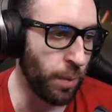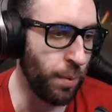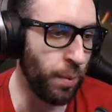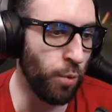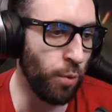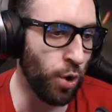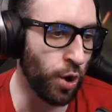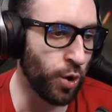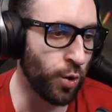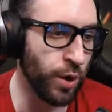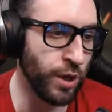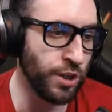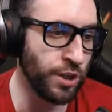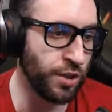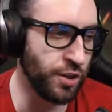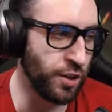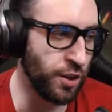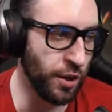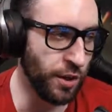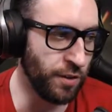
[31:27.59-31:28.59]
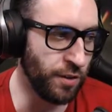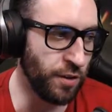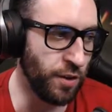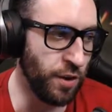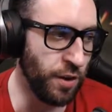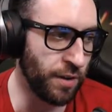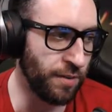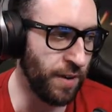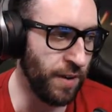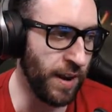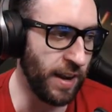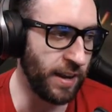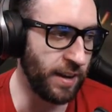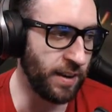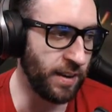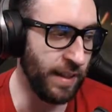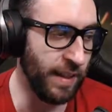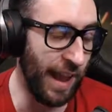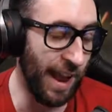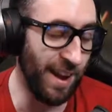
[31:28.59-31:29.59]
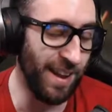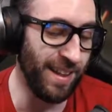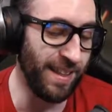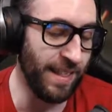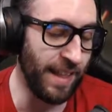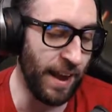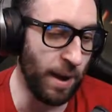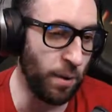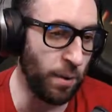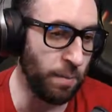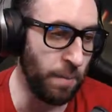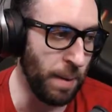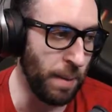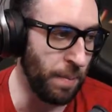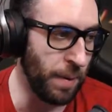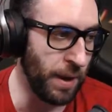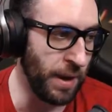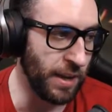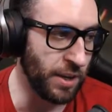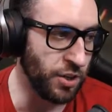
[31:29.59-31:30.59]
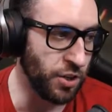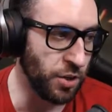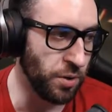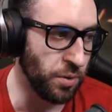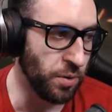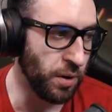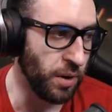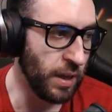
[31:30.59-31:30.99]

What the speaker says: more creatures so you can fight, that might be an issue.